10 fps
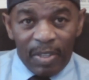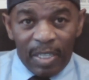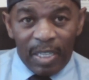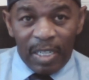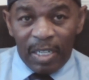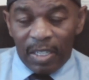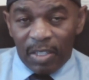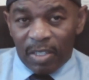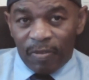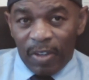
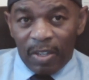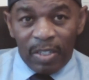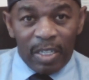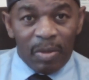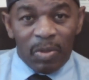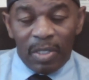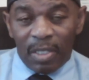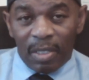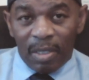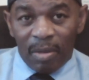Indians found that it
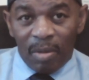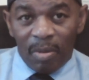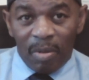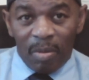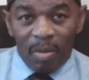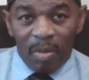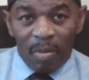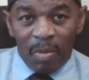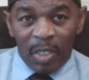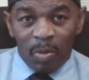was
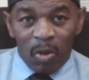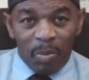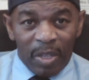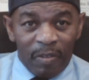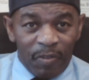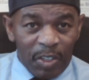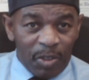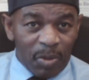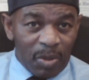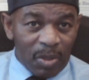much more
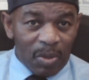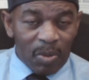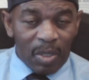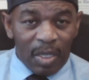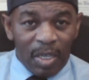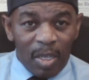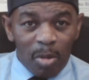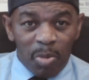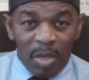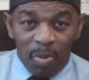beneficial to
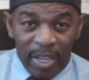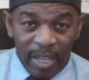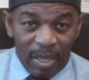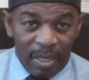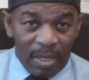be black